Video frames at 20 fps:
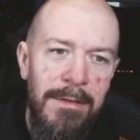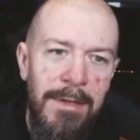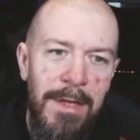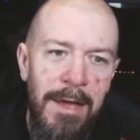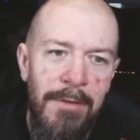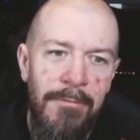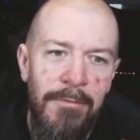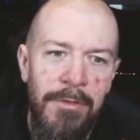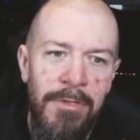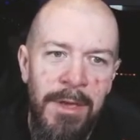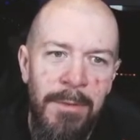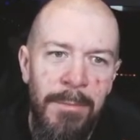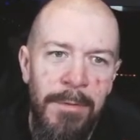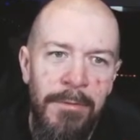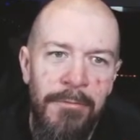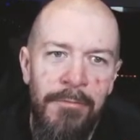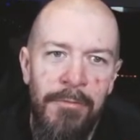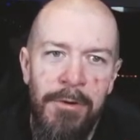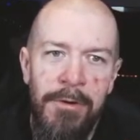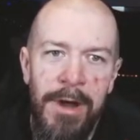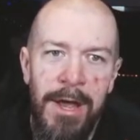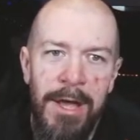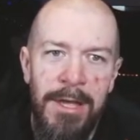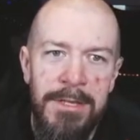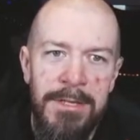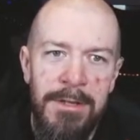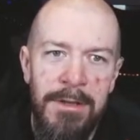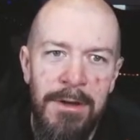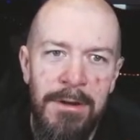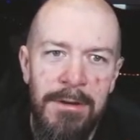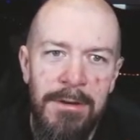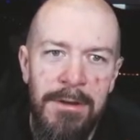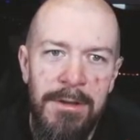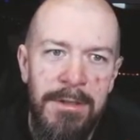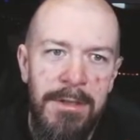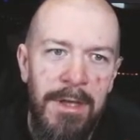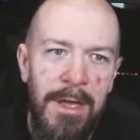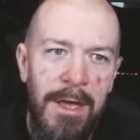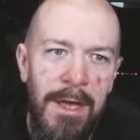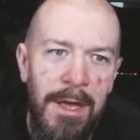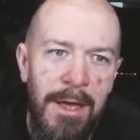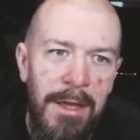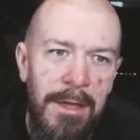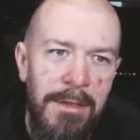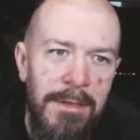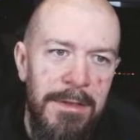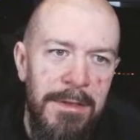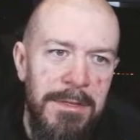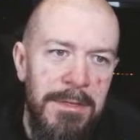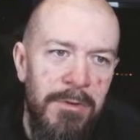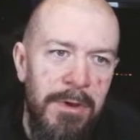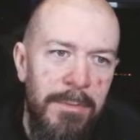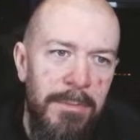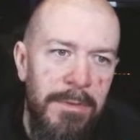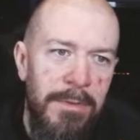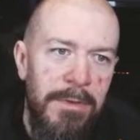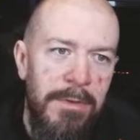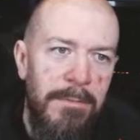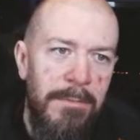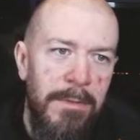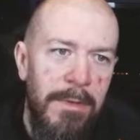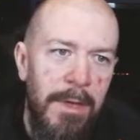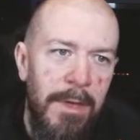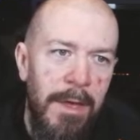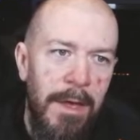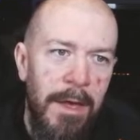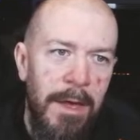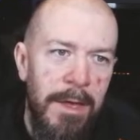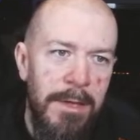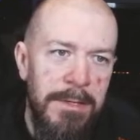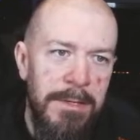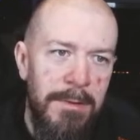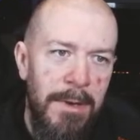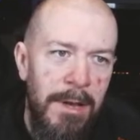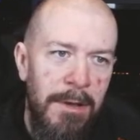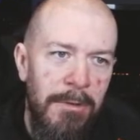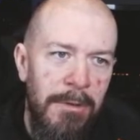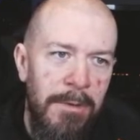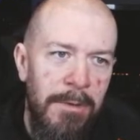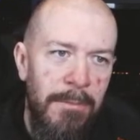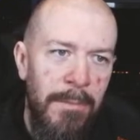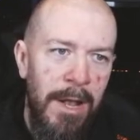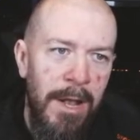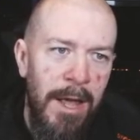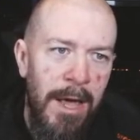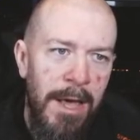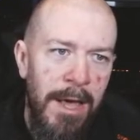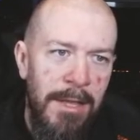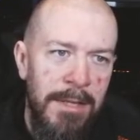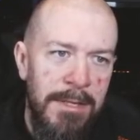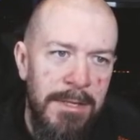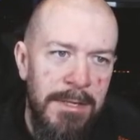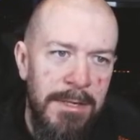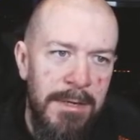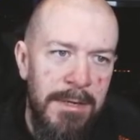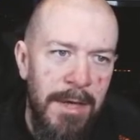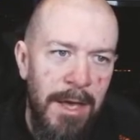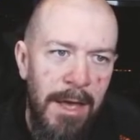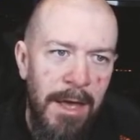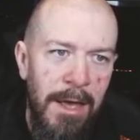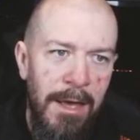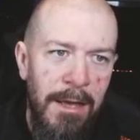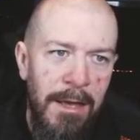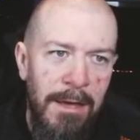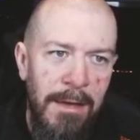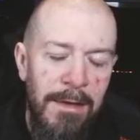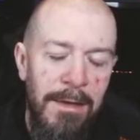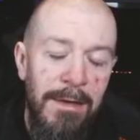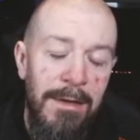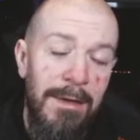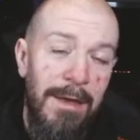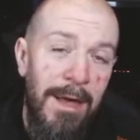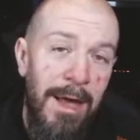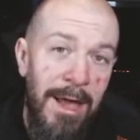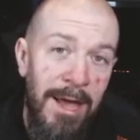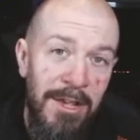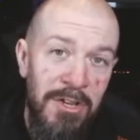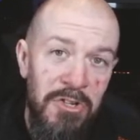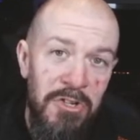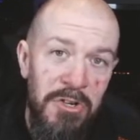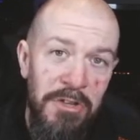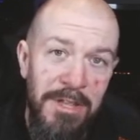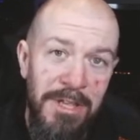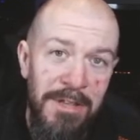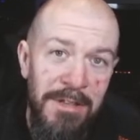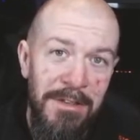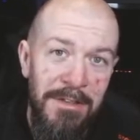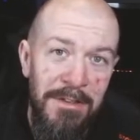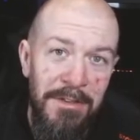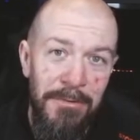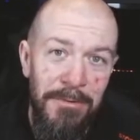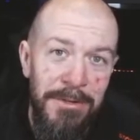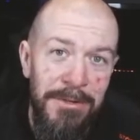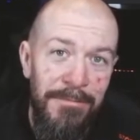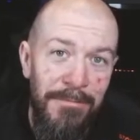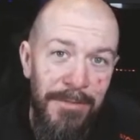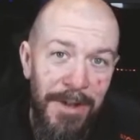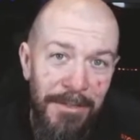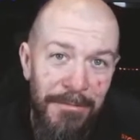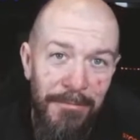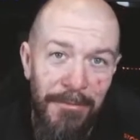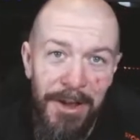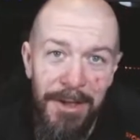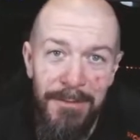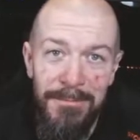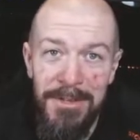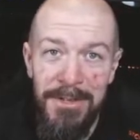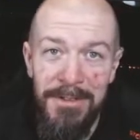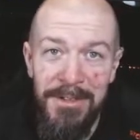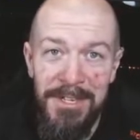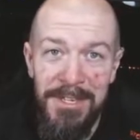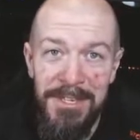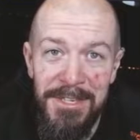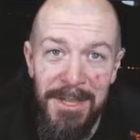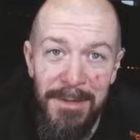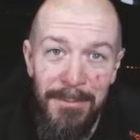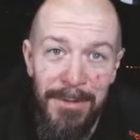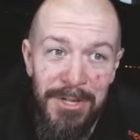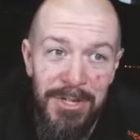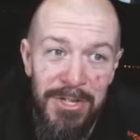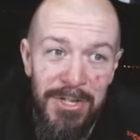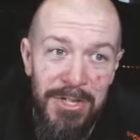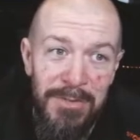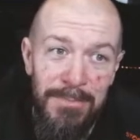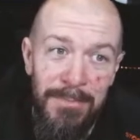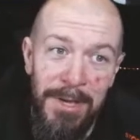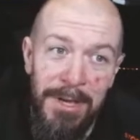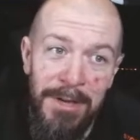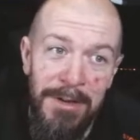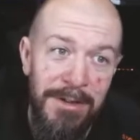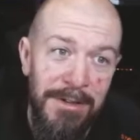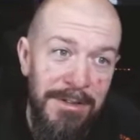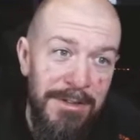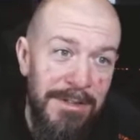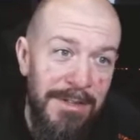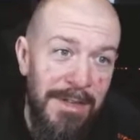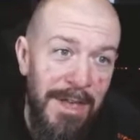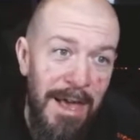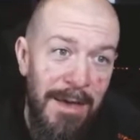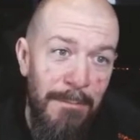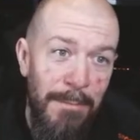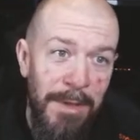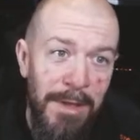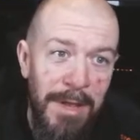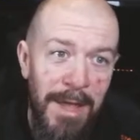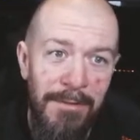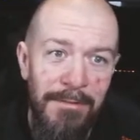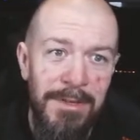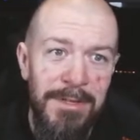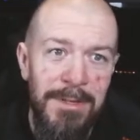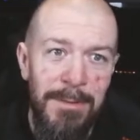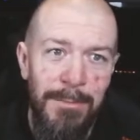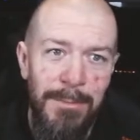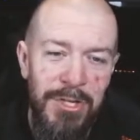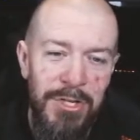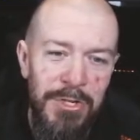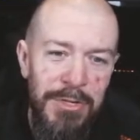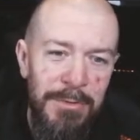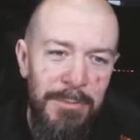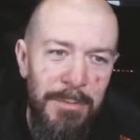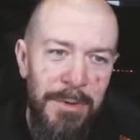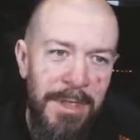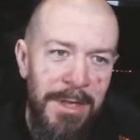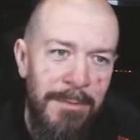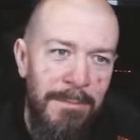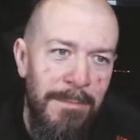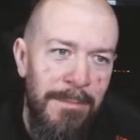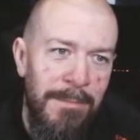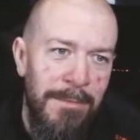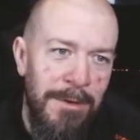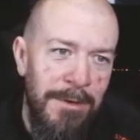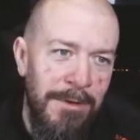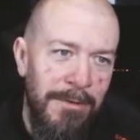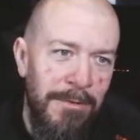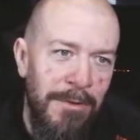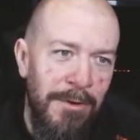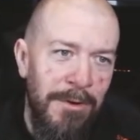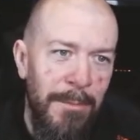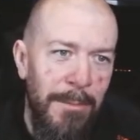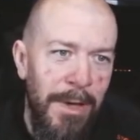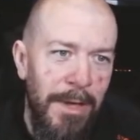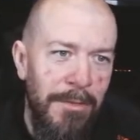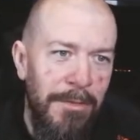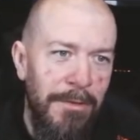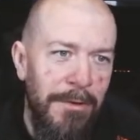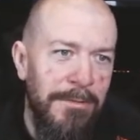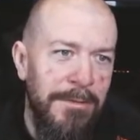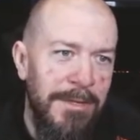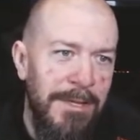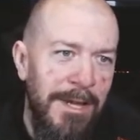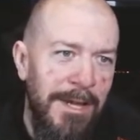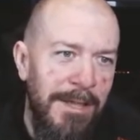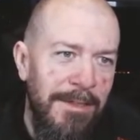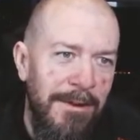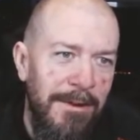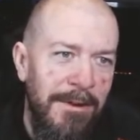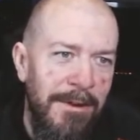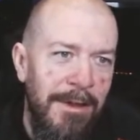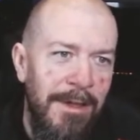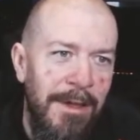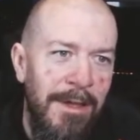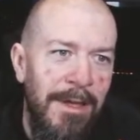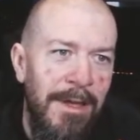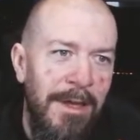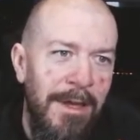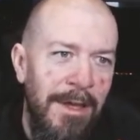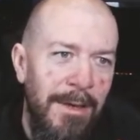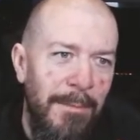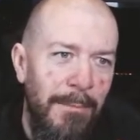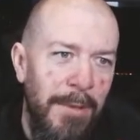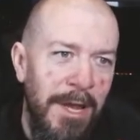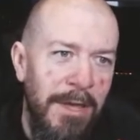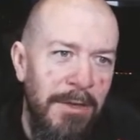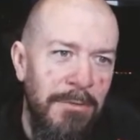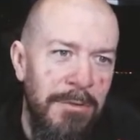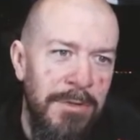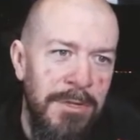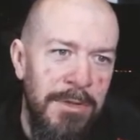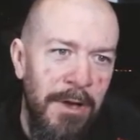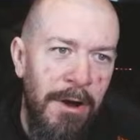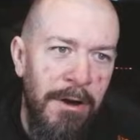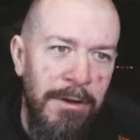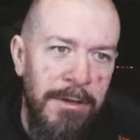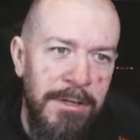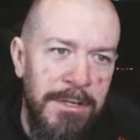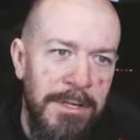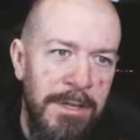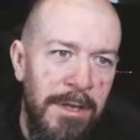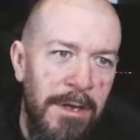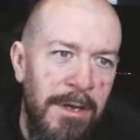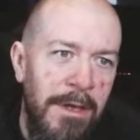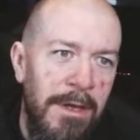everything before I started the script. So I loaded my lights. I actually didn't use flat frames on this image because I've been having some issues with them. I'm gonna talk about those later. But I used darks